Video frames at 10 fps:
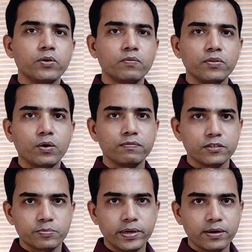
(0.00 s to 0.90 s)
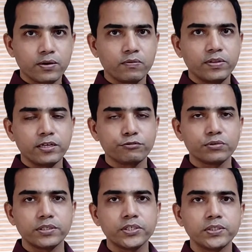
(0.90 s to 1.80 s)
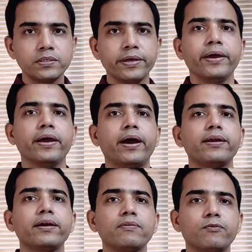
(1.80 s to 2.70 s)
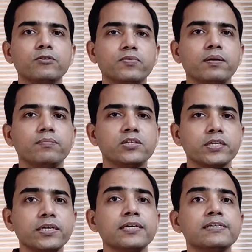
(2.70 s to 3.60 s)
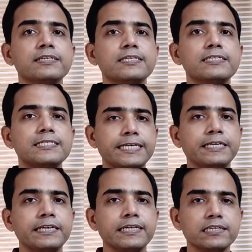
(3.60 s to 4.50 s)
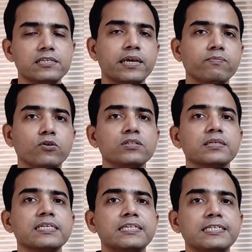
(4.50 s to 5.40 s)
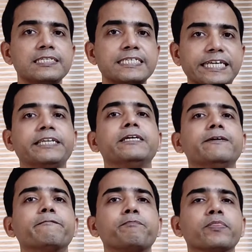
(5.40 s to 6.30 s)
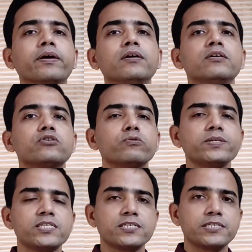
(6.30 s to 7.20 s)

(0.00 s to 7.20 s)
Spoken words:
one of the office bearer of the association, and it was one Mr. Sethi. His name was Sethi. So Mr.